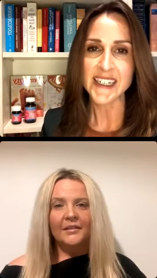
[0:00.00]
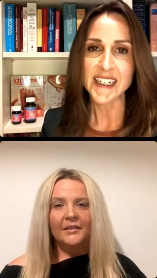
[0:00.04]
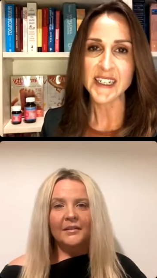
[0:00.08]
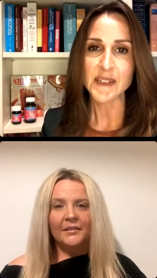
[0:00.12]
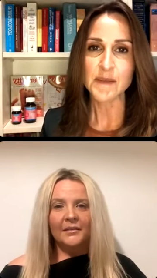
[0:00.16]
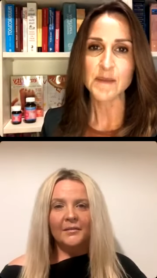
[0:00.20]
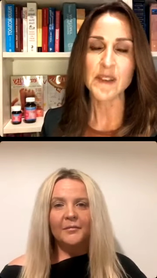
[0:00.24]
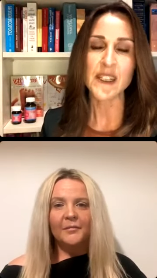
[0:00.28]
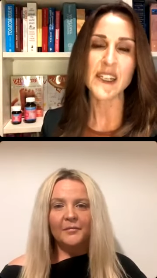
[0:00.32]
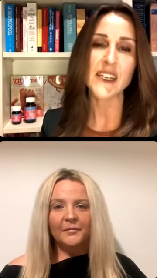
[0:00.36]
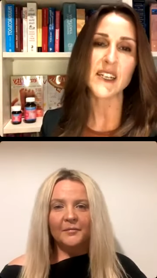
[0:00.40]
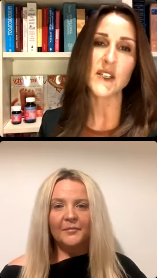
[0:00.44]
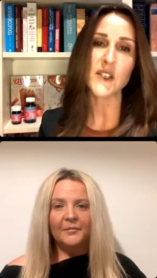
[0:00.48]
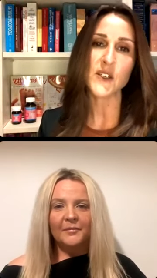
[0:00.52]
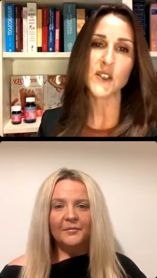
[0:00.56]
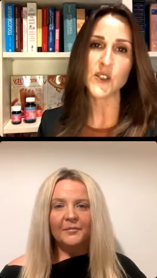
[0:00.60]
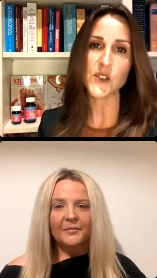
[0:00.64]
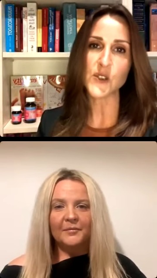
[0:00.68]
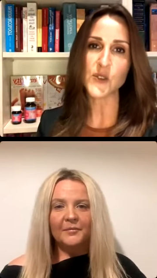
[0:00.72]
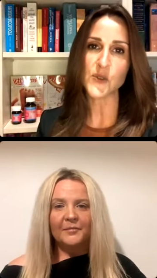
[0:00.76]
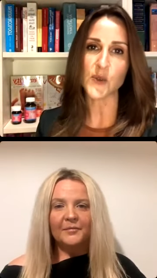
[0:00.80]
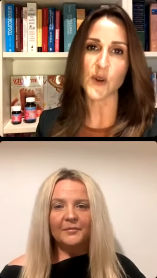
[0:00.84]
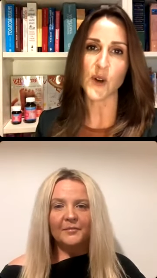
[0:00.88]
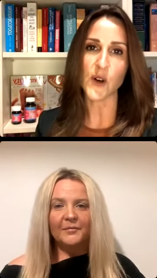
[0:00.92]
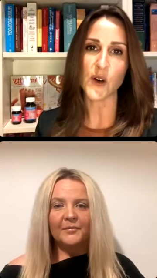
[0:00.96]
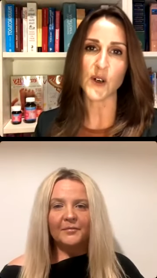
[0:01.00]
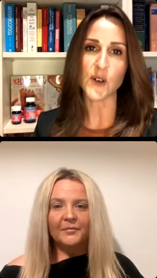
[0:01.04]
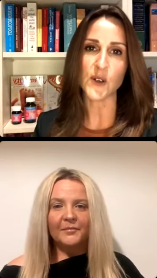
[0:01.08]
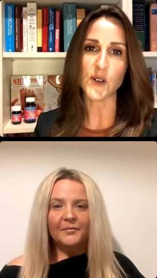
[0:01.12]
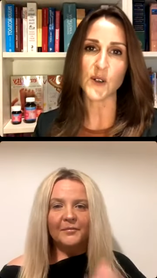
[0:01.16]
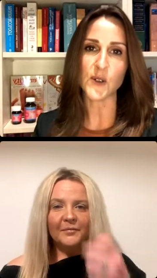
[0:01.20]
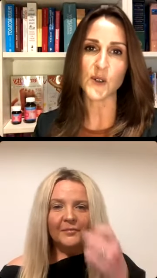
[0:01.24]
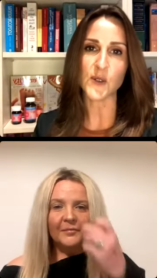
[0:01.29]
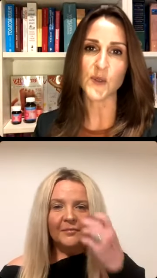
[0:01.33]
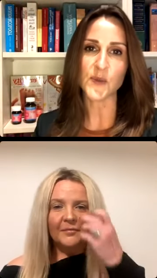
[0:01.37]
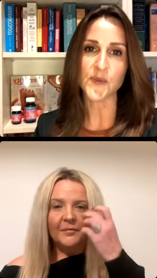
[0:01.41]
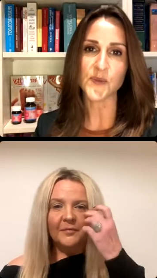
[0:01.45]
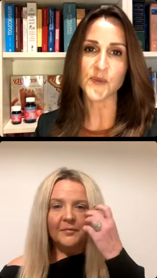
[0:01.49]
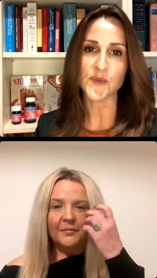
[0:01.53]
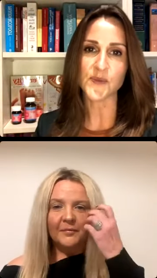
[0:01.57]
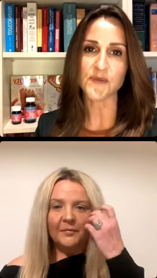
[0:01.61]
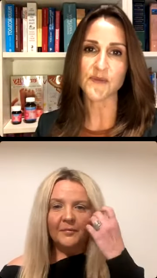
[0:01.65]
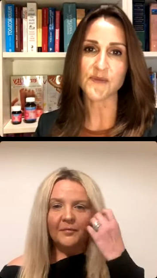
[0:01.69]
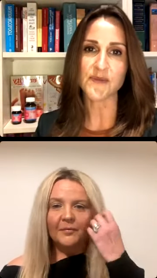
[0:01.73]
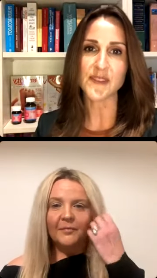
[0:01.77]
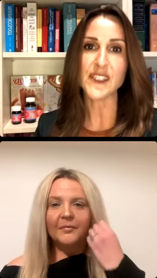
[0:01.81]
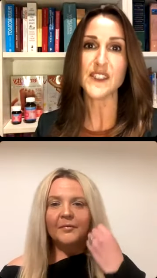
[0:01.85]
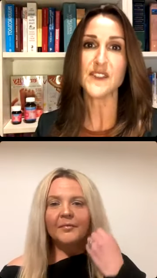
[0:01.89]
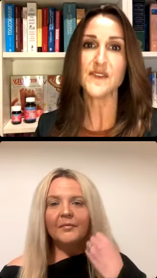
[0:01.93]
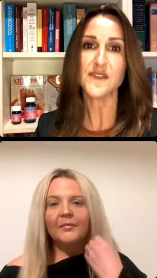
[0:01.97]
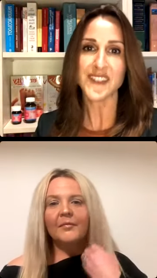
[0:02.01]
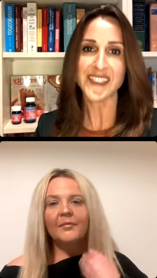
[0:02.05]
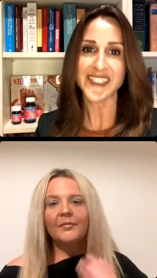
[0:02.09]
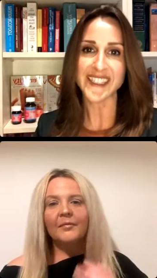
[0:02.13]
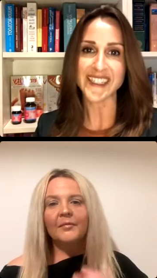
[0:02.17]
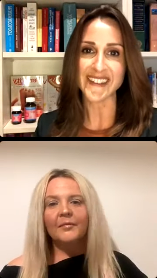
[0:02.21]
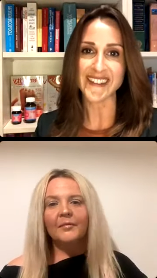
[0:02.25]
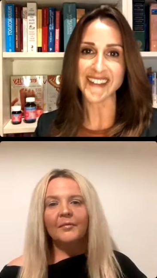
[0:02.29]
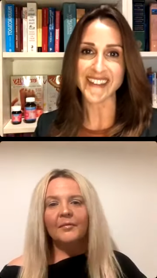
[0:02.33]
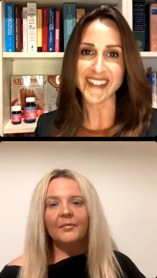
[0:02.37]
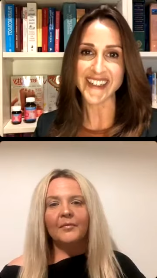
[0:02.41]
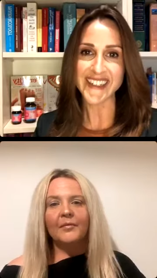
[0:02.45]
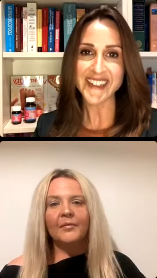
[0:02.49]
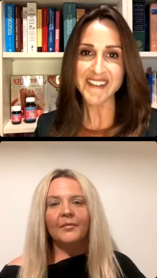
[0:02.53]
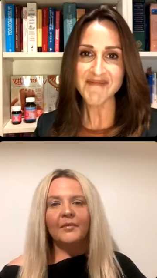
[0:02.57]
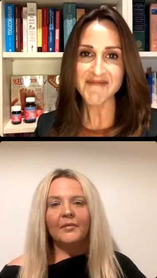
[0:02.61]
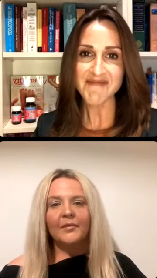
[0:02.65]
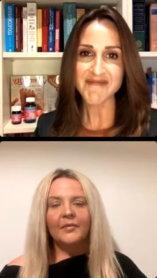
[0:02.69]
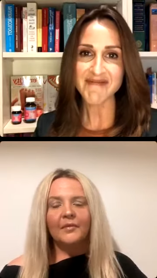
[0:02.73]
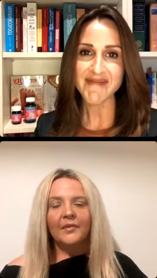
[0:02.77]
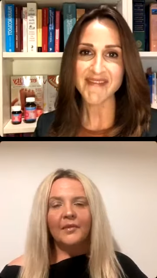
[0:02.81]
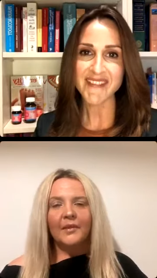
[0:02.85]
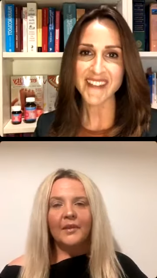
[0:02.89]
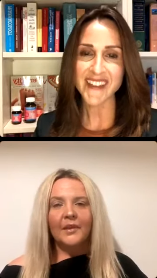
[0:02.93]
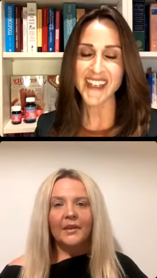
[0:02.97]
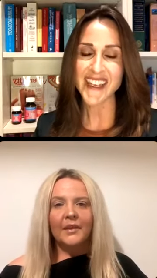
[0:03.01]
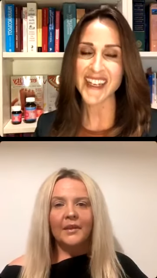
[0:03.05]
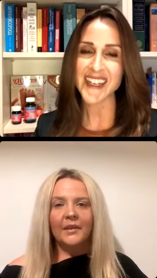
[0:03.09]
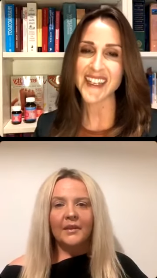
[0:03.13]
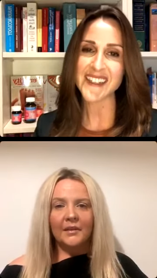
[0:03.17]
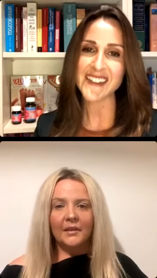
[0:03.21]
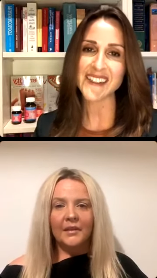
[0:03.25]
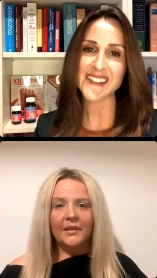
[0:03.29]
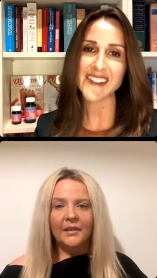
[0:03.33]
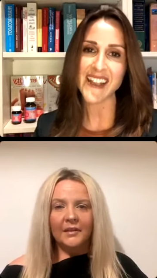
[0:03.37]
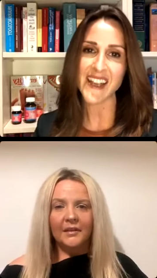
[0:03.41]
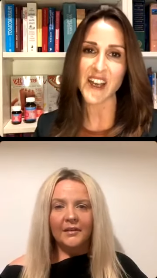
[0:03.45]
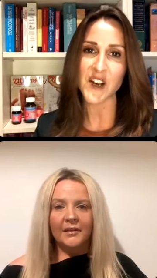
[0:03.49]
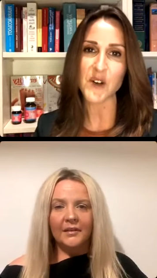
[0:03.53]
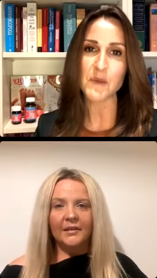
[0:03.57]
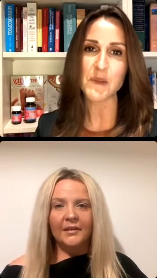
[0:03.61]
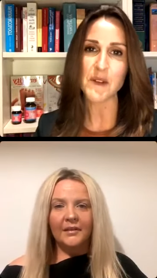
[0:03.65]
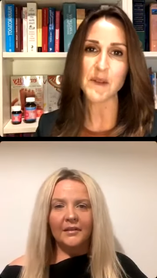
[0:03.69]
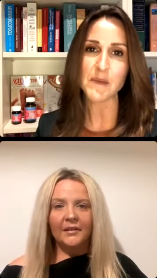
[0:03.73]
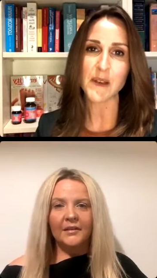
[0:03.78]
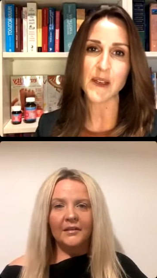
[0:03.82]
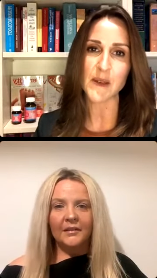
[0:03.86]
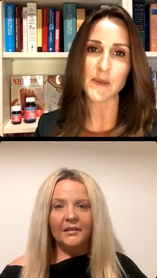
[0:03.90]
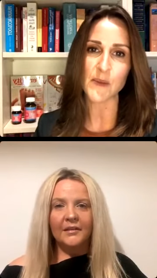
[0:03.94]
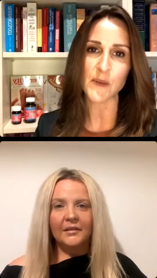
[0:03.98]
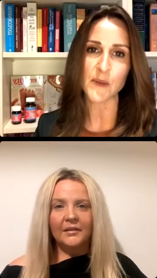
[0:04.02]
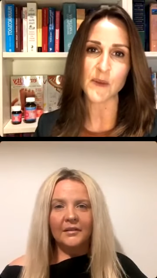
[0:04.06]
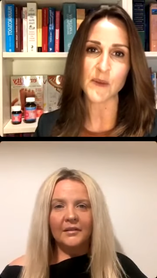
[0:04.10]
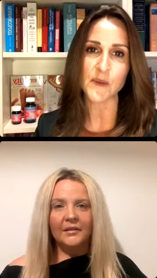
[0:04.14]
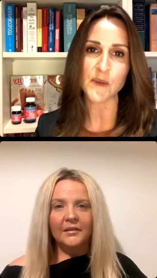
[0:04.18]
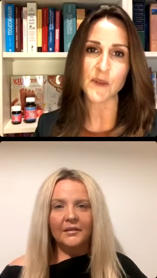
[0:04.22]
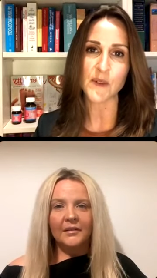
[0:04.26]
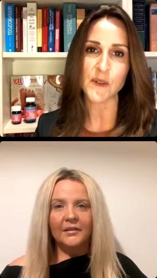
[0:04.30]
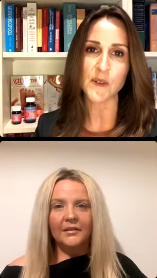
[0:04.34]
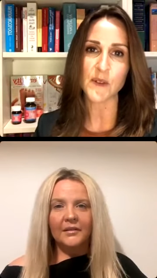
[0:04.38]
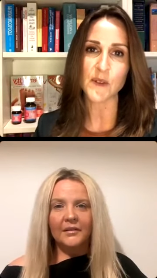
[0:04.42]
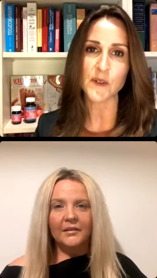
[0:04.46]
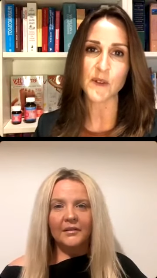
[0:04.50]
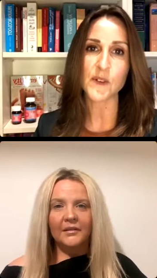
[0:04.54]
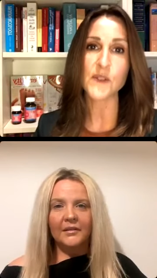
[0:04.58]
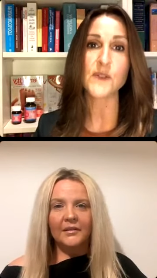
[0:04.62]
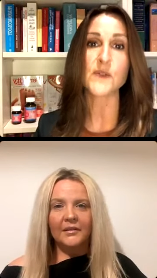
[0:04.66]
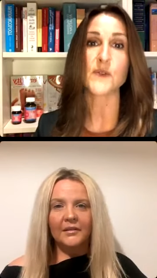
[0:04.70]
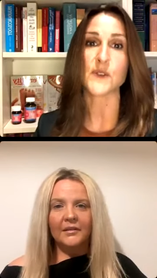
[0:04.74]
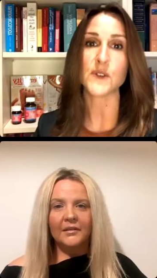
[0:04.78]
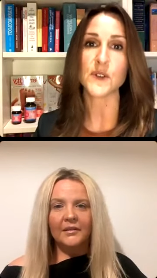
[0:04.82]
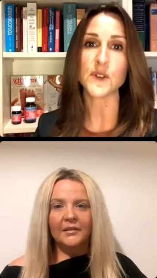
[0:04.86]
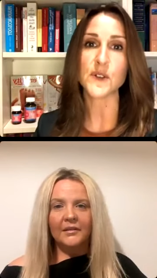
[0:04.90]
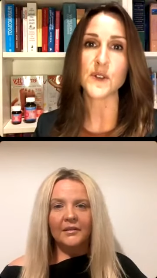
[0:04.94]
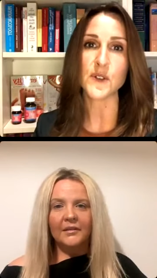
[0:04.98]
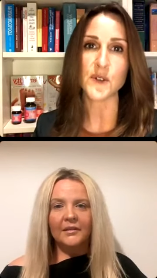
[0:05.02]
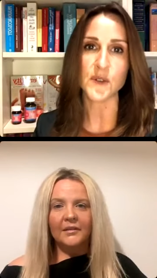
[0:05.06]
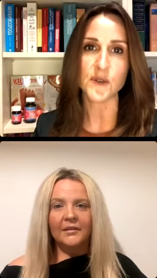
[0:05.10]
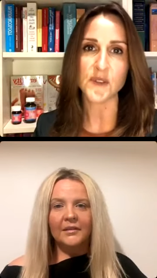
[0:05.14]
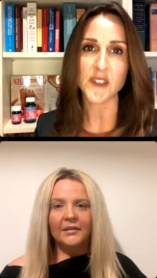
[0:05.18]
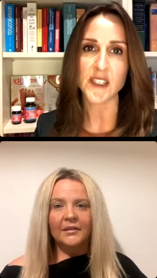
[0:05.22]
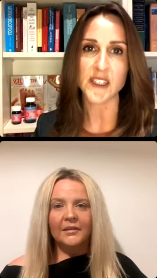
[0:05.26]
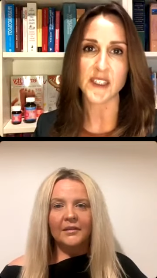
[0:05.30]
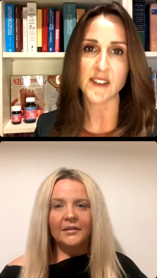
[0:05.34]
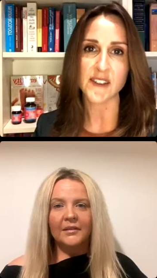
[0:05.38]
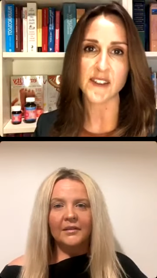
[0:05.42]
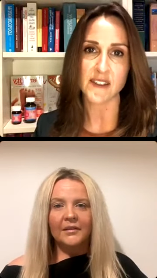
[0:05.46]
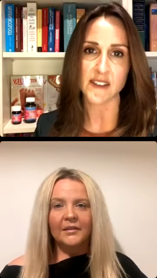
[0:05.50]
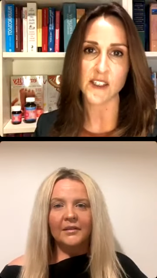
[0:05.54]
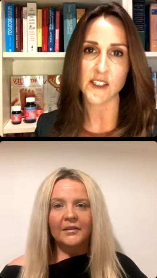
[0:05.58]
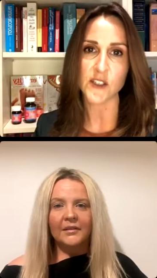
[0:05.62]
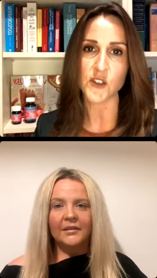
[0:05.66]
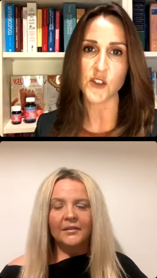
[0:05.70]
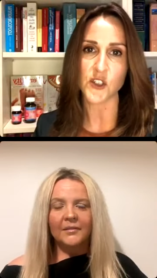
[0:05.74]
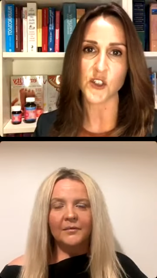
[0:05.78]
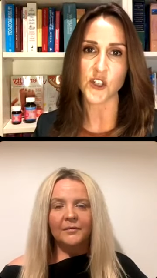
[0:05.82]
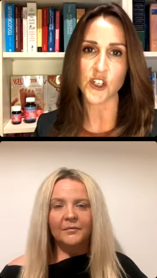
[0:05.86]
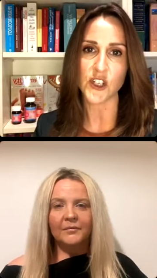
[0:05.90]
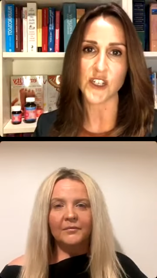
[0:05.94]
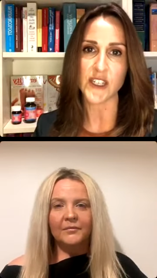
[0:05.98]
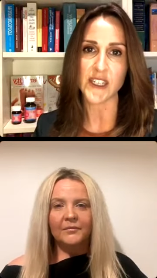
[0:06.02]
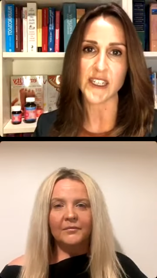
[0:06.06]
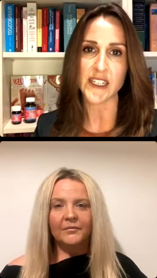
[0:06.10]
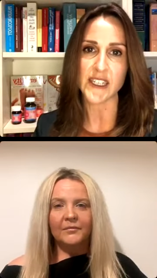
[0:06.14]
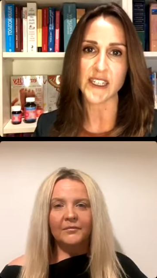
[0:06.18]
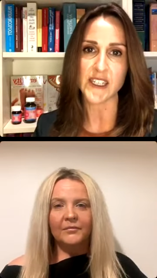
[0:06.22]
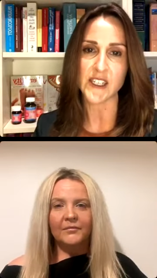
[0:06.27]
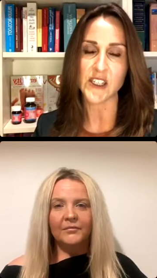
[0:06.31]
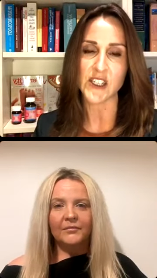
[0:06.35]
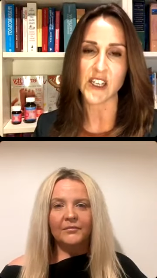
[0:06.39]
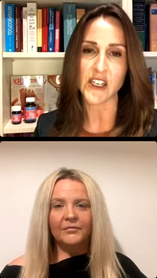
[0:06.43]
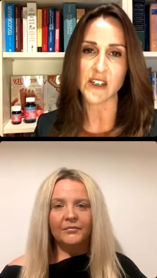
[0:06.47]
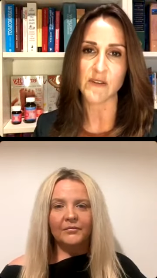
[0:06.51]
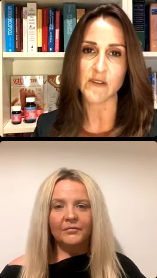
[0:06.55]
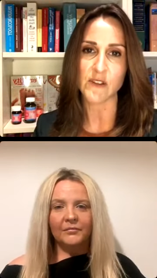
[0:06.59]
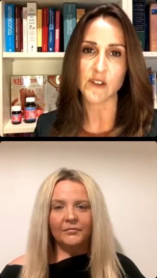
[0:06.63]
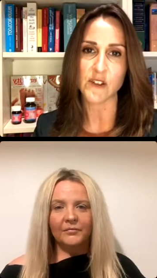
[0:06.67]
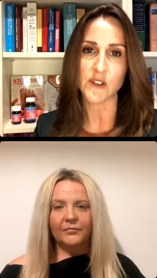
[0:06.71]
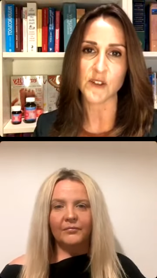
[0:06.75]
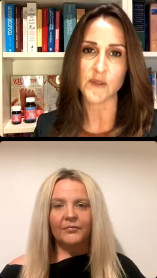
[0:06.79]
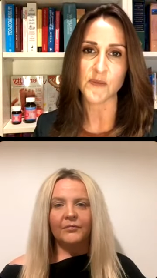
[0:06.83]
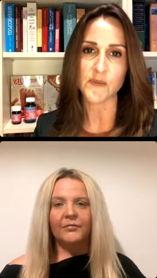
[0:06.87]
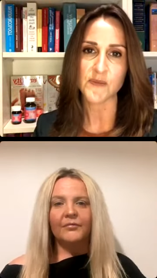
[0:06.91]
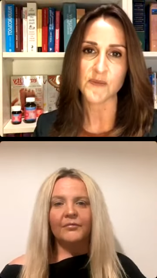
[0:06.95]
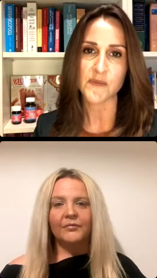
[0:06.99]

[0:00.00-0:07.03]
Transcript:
Speaker 1: play a huge role in fertility and helping people through this, this journey in general.